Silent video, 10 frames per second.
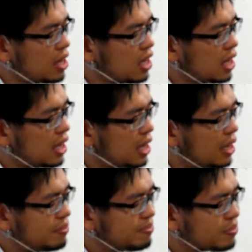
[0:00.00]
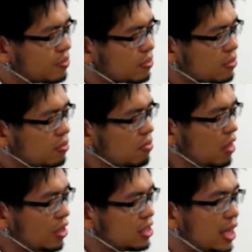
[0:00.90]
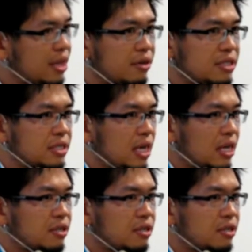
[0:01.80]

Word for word: know, I think, uh, say there's